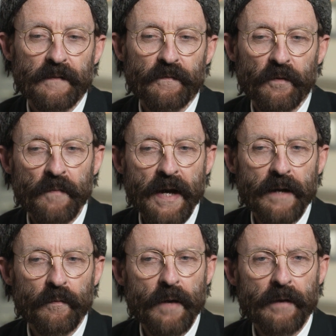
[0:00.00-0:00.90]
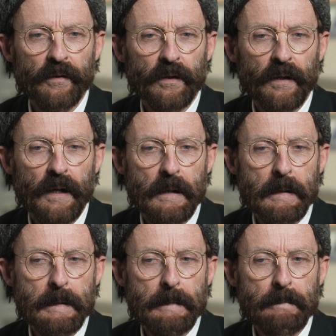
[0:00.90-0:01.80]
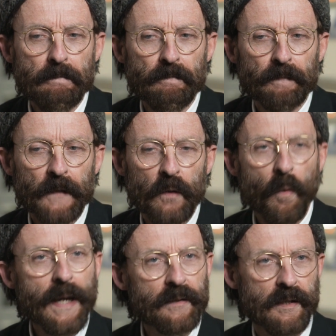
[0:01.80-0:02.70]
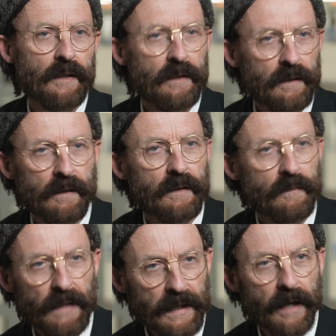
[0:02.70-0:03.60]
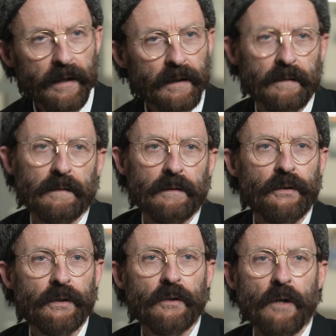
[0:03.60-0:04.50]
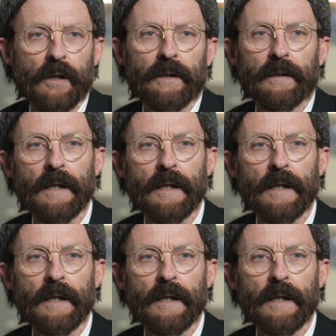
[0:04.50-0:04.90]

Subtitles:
from that rather quaint beginning, you could call it,